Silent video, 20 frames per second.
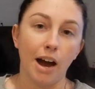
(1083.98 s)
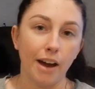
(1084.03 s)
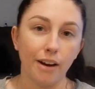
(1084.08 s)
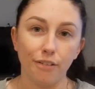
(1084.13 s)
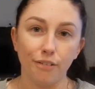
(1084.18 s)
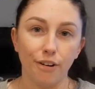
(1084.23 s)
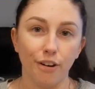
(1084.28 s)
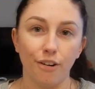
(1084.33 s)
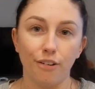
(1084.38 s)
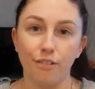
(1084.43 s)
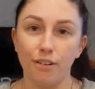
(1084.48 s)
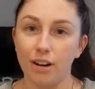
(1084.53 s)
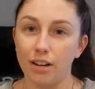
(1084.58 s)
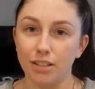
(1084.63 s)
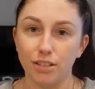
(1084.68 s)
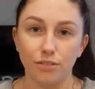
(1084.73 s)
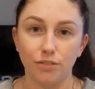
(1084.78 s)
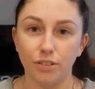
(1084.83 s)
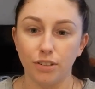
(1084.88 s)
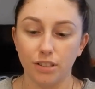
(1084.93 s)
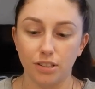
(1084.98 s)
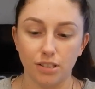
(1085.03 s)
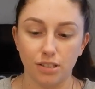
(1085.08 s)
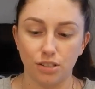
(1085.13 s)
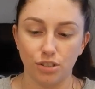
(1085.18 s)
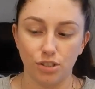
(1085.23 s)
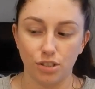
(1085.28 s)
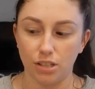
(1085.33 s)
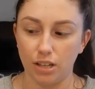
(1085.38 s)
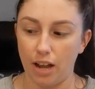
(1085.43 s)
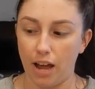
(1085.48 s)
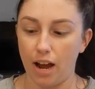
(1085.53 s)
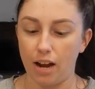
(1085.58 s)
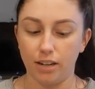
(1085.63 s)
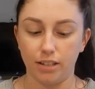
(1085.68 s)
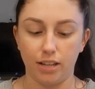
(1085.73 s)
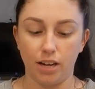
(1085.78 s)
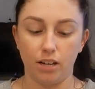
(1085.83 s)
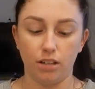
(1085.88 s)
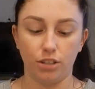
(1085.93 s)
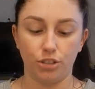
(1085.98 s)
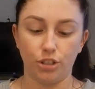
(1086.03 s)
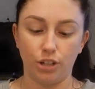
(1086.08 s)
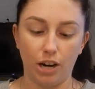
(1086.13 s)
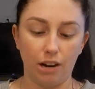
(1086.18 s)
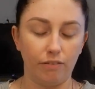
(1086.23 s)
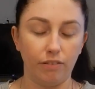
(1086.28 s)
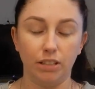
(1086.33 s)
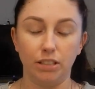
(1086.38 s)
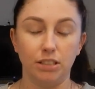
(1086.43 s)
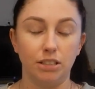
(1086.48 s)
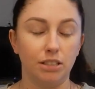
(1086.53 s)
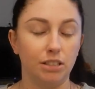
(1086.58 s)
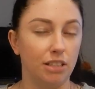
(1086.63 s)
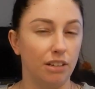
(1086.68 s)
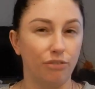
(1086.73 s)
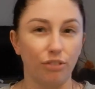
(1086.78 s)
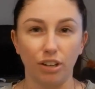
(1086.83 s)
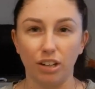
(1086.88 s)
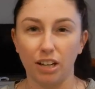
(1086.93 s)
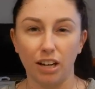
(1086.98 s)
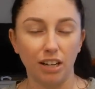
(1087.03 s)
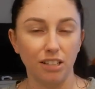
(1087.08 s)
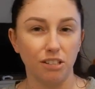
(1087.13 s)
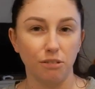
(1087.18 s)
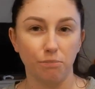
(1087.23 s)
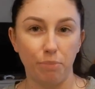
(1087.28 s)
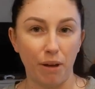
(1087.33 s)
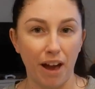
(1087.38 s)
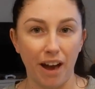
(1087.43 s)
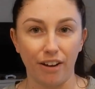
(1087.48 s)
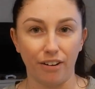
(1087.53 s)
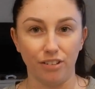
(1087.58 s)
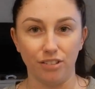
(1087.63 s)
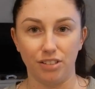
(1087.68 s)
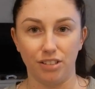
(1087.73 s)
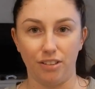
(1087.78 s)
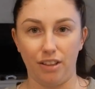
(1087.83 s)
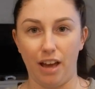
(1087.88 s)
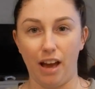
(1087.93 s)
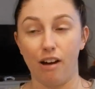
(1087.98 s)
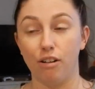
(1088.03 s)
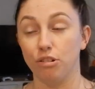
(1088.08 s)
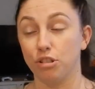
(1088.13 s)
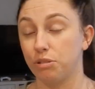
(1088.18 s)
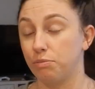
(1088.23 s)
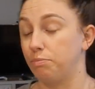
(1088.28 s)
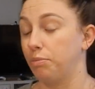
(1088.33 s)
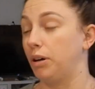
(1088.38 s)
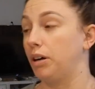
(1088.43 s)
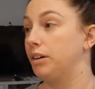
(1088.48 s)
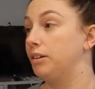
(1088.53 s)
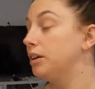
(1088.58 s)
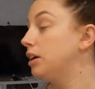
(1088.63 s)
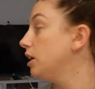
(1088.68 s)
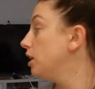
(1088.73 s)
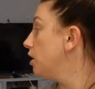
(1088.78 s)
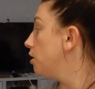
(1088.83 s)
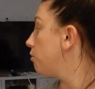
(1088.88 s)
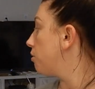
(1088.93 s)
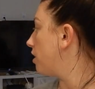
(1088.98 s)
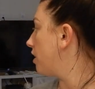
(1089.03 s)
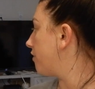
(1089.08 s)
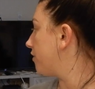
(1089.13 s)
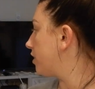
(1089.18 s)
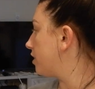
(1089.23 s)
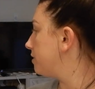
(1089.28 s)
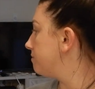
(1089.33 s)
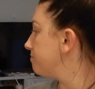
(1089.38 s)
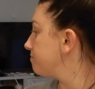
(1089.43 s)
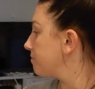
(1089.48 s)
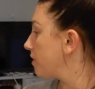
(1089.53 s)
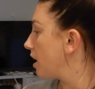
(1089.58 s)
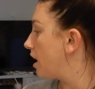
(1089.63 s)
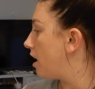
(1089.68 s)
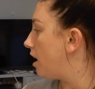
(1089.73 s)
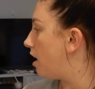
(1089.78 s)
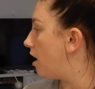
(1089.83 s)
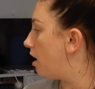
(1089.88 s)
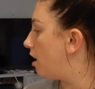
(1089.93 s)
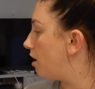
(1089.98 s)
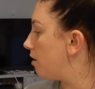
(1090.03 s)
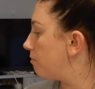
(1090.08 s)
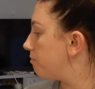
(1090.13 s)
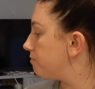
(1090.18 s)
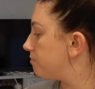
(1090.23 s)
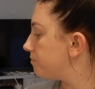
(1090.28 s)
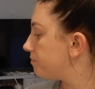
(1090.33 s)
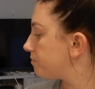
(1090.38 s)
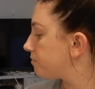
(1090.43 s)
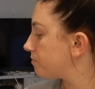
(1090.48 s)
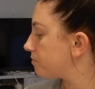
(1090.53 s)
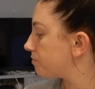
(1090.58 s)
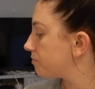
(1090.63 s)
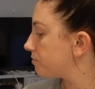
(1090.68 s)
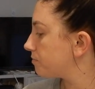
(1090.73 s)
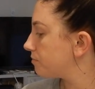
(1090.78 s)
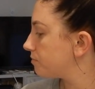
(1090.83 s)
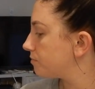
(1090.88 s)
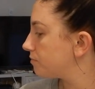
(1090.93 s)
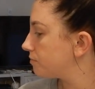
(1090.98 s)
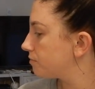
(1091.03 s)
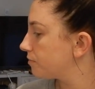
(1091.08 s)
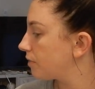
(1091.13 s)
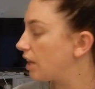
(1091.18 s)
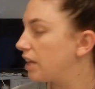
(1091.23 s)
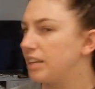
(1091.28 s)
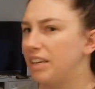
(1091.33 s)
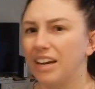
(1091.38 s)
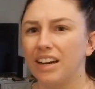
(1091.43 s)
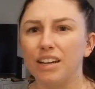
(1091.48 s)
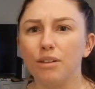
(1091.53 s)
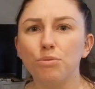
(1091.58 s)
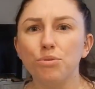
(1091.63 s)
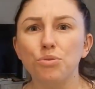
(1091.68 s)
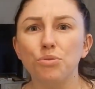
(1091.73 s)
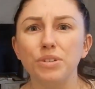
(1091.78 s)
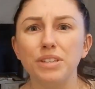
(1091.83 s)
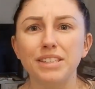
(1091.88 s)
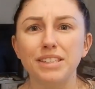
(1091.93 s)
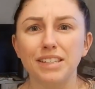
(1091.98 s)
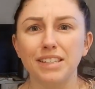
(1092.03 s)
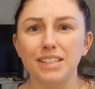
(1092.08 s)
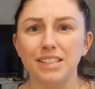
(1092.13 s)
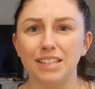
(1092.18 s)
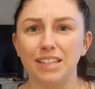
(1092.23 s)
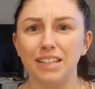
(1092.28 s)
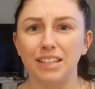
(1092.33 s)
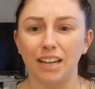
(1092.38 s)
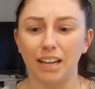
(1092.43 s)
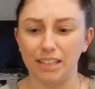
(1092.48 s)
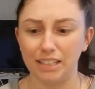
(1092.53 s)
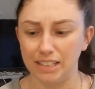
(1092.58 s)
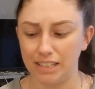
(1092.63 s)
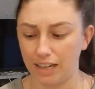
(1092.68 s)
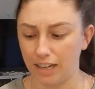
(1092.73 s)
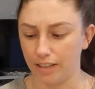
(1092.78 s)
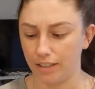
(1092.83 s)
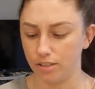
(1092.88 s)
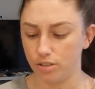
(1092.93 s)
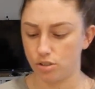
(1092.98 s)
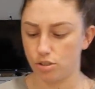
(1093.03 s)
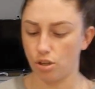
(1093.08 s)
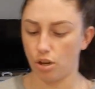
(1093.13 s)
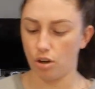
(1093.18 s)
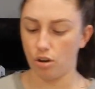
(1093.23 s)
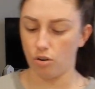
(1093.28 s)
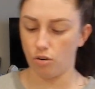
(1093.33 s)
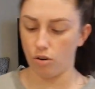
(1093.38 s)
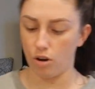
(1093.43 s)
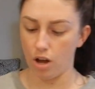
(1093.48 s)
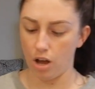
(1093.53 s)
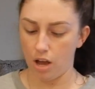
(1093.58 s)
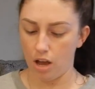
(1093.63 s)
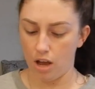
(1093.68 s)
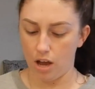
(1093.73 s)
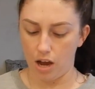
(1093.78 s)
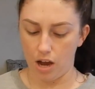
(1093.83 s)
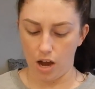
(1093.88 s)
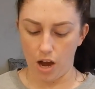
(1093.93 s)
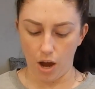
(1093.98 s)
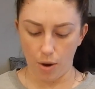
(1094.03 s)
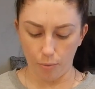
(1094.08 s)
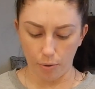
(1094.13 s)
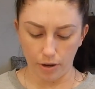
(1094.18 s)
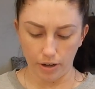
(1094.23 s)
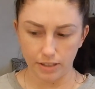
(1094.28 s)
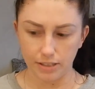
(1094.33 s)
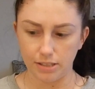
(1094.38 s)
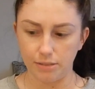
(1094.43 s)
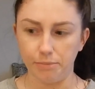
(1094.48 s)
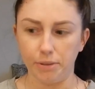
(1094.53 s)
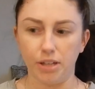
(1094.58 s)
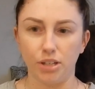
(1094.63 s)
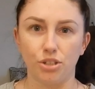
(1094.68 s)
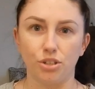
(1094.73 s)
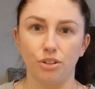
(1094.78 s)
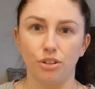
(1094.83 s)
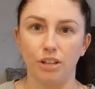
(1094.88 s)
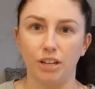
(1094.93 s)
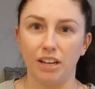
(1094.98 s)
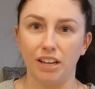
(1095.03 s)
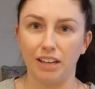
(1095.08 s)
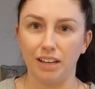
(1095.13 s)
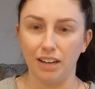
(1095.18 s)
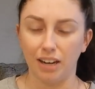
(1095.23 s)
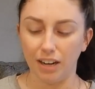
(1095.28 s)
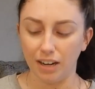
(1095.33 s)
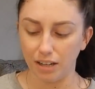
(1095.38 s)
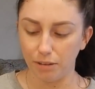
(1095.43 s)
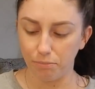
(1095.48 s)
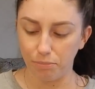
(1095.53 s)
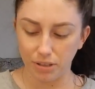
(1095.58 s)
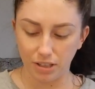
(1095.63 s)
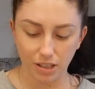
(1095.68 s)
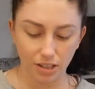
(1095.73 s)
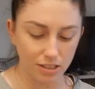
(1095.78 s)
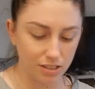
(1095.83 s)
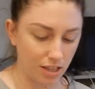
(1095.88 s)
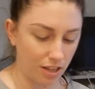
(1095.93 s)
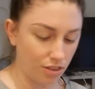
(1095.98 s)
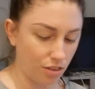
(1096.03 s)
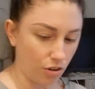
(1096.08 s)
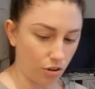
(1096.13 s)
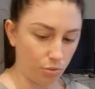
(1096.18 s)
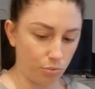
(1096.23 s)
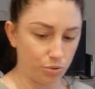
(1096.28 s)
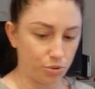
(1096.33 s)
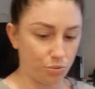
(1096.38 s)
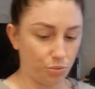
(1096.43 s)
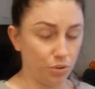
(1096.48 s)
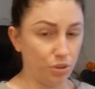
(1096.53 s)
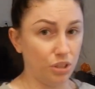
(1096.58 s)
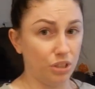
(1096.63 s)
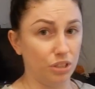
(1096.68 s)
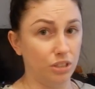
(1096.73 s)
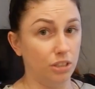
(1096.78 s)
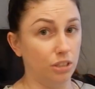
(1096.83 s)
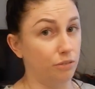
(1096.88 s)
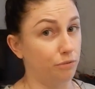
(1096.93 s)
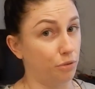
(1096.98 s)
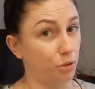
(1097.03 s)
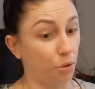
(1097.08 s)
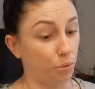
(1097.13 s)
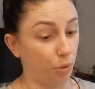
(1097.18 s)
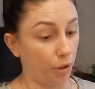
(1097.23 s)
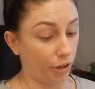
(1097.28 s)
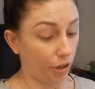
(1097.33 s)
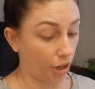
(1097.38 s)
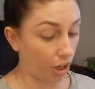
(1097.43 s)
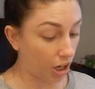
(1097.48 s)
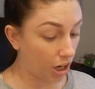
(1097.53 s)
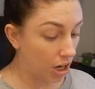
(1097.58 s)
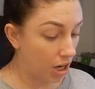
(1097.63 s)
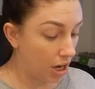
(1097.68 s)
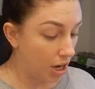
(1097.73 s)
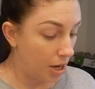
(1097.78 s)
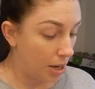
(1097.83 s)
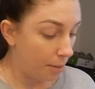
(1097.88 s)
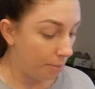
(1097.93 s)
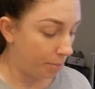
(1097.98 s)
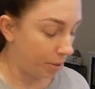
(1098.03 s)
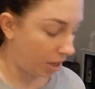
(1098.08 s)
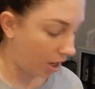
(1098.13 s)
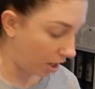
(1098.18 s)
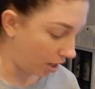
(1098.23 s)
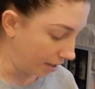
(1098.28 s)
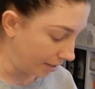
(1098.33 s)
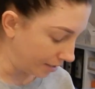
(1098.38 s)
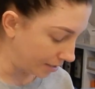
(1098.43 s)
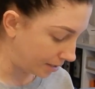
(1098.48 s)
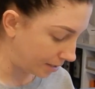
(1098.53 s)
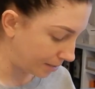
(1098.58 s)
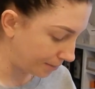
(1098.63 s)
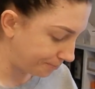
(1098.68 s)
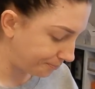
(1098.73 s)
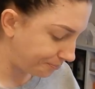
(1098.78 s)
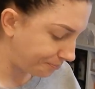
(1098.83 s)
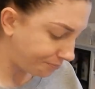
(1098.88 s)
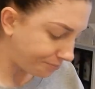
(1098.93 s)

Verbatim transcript: I don't know. I just feel like this is just going to add character having different kinds of patterns in the house, but whatever. Um, yeah, and it was only $16.99, so I wanted to make sure that I got it because I thought it was a really good deal for a runner. Because